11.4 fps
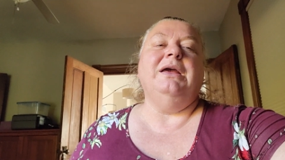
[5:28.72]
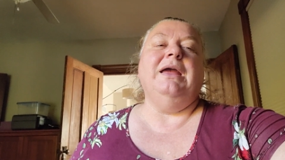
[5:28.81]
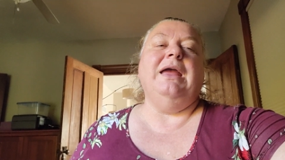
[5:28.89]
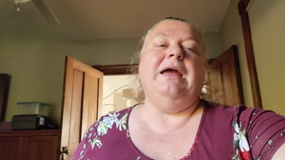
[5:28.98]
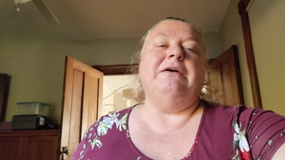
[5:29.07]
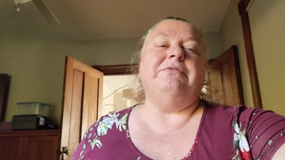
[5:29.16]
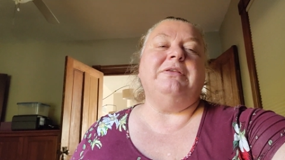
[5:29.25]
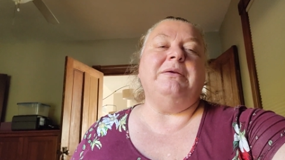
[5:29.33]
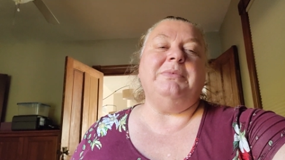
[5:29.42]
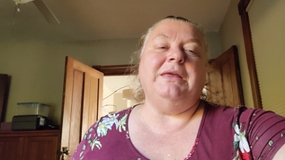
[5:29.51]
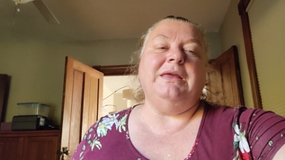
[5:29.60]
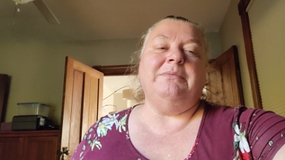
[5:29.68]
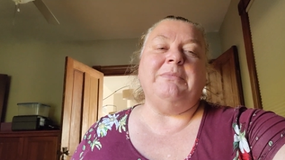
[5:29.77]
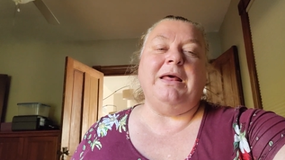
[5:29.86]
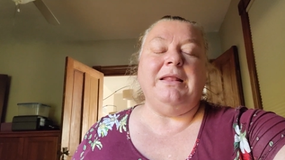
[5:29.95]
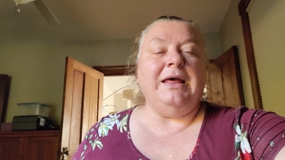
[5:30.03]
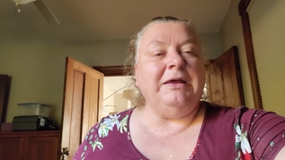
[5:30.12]
have something in
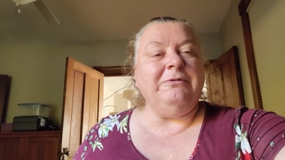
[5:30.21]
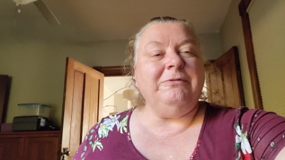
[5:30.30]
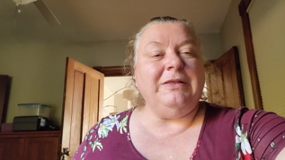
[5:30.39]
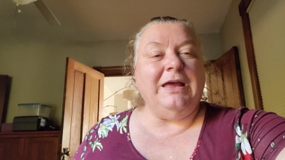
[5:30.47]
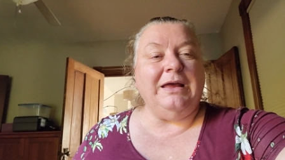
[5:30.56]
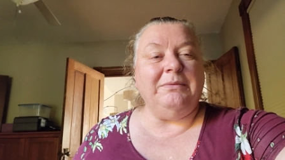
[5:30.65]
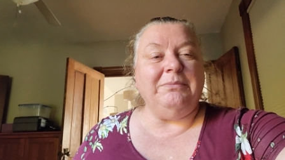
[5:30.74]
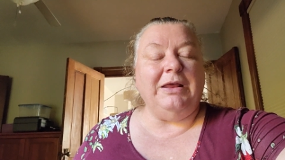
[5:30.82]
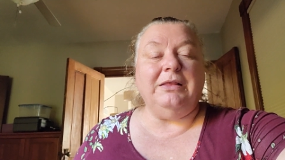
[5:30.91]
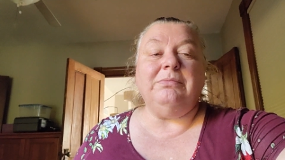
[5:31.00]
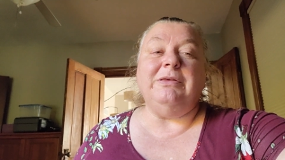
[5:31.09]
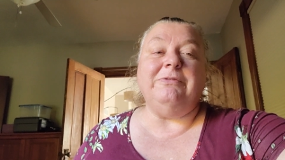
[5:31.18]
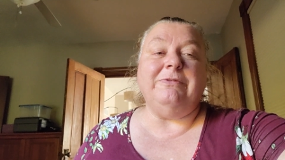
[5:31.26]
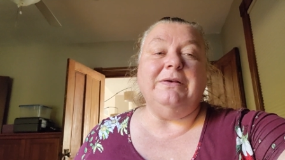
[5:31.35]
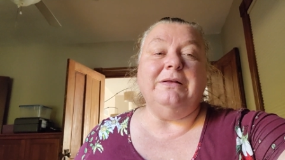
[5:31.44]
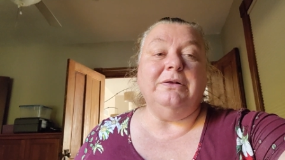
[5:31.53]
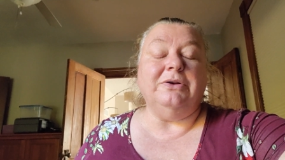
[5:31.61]
my life that makes me
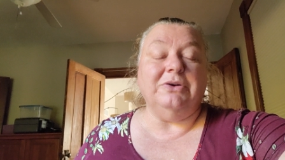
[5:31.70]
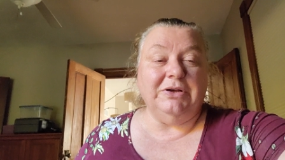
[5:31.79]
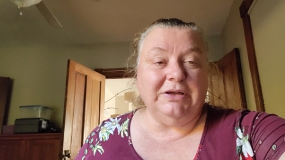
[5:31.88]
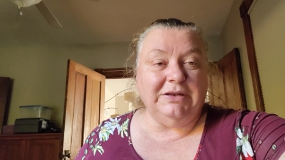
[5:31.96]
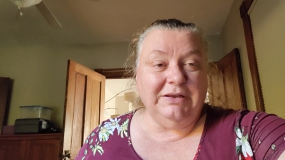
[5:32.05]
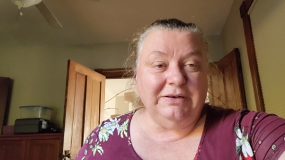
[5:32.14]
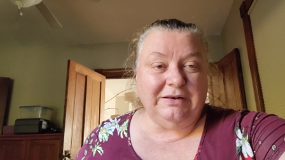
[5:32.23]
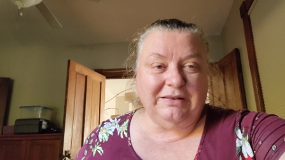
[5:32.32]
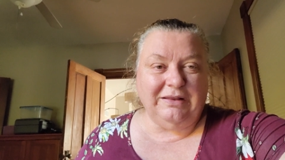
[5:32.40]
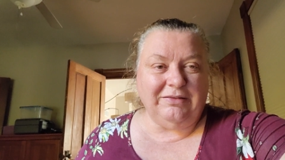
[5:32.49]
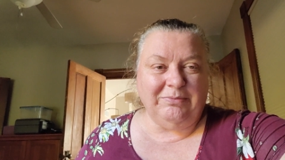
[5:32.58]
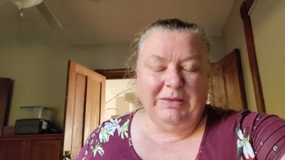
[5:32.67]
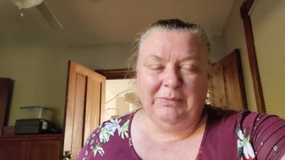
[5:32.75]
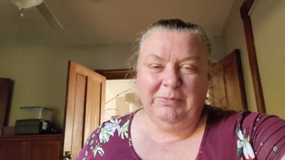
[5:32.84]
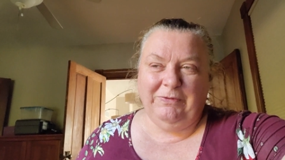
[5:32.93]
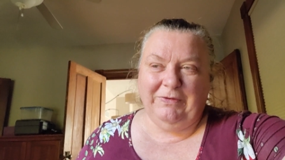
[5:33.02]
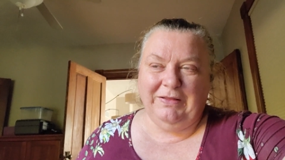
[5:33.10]
feel good and doesn't make
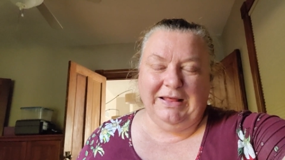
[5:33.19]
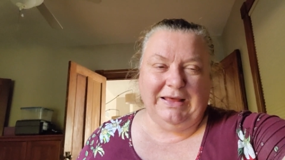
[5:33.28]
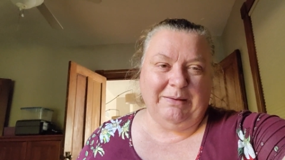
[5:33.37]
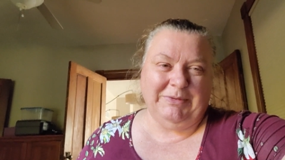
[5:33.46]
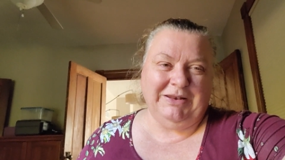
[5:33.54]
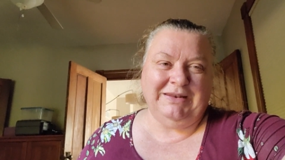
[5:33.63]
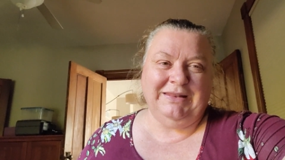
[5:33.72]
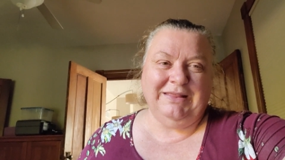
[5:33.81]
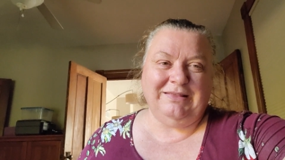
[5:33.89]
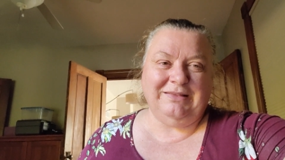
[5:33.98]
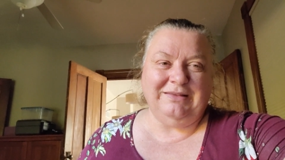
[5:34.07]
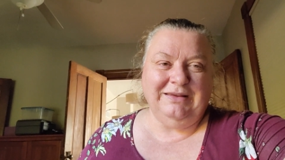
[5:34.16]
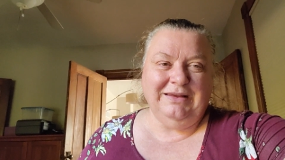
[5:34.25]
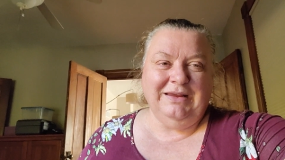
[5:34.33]
me feel like I'm in this